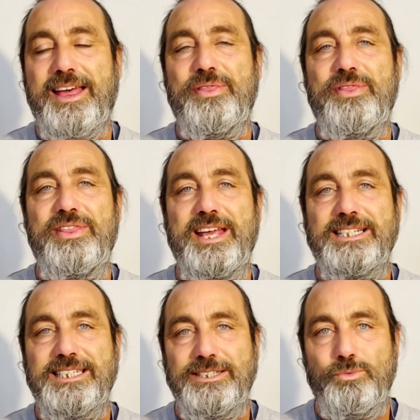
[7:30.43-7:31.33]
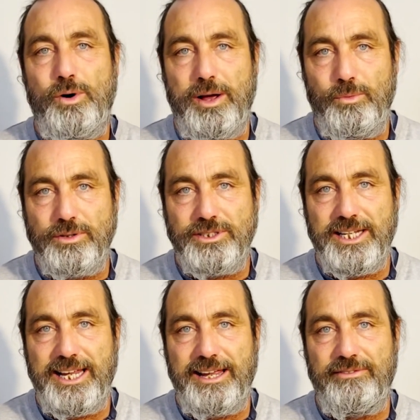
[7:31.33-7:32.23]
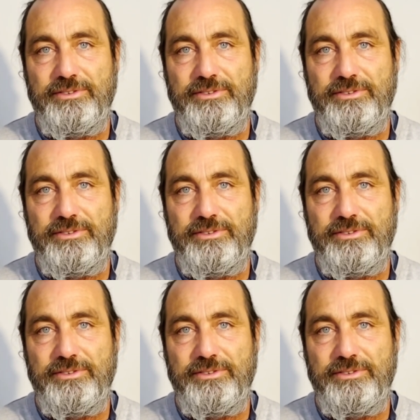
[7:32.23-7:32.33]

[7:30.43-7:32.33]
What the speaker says: and this is what I want to give,